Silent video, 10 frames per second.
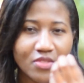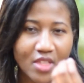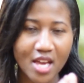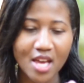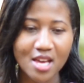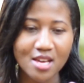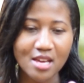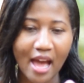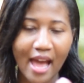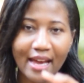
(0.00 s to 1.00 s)

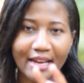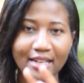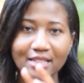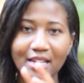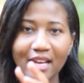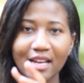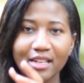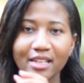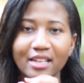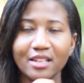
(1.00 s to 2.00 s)
thing, and
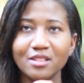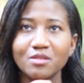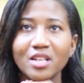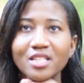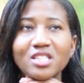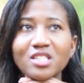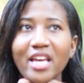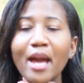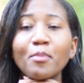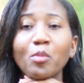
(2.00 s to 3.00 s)
it's
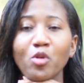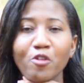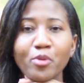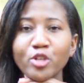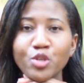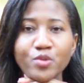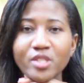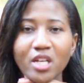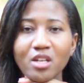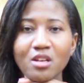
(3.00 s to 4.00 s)
capable of
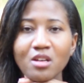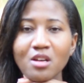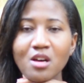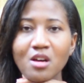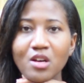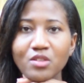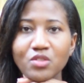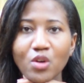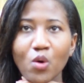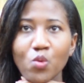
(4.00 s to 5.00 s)
producing
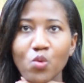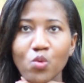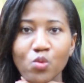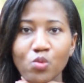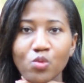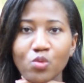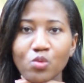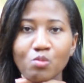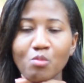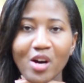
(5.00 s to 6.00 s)
so
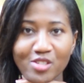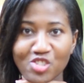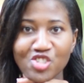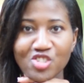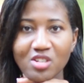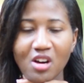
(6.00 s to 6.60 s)
much.